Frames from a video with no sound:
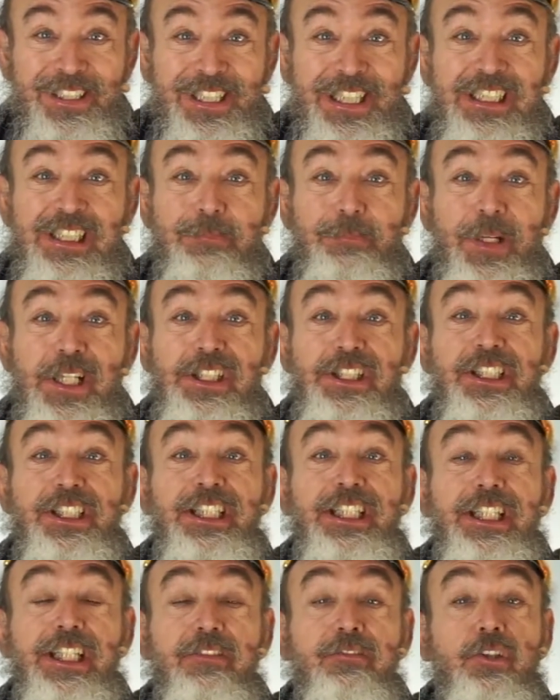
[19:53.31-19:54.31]

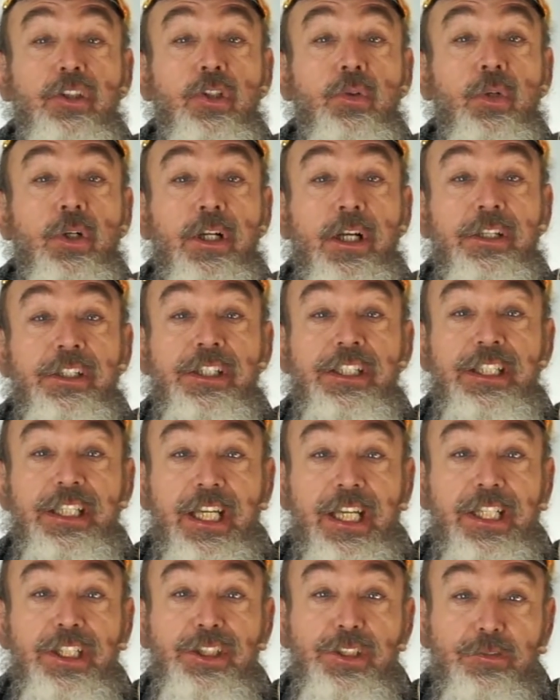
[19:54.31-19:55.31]
especially if you are under the
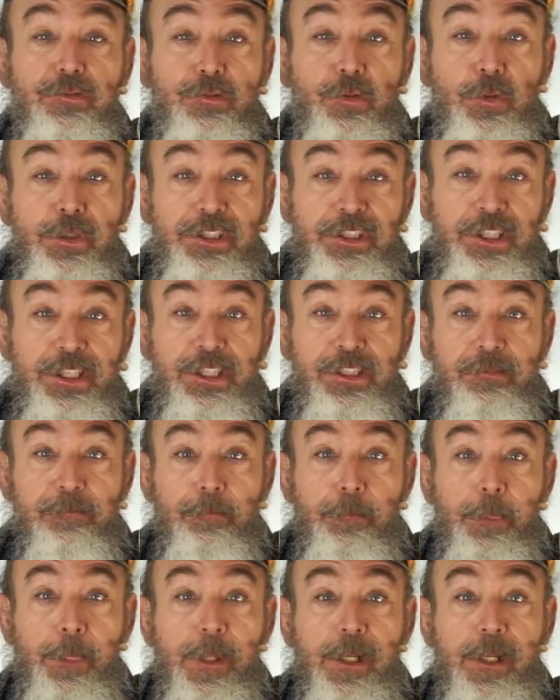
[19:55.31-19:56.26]
age of 14.